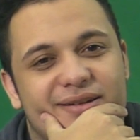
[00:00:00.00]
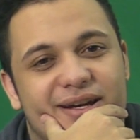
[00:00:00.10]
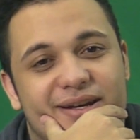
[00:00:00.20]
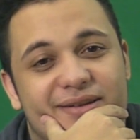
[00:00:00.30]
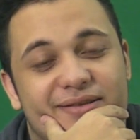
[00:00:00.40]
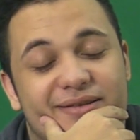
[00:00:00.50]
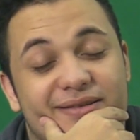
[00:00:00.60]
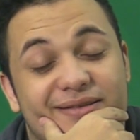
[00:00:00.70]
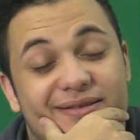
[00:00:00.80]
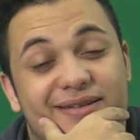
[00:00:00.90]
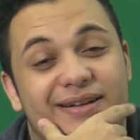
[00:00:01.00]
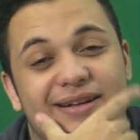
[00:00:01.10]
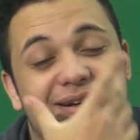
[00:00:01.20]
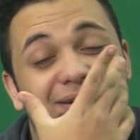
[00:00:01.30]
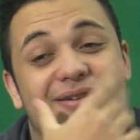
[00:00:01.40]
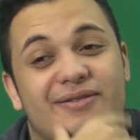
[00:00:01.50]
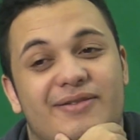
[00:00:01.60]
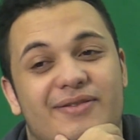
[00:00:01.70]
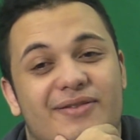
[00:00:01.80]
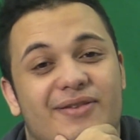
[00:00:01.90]
and it
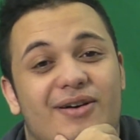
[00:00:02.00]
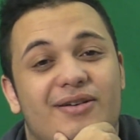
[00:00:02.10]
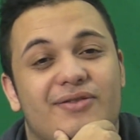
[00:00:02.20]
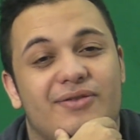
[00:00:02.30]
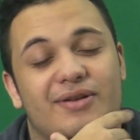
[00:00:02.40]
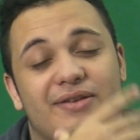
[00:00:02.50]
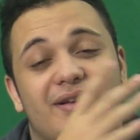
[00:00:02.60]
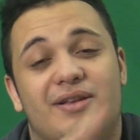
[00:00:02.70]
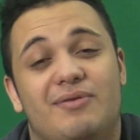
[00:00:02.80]
hurts to talk, so that's kind of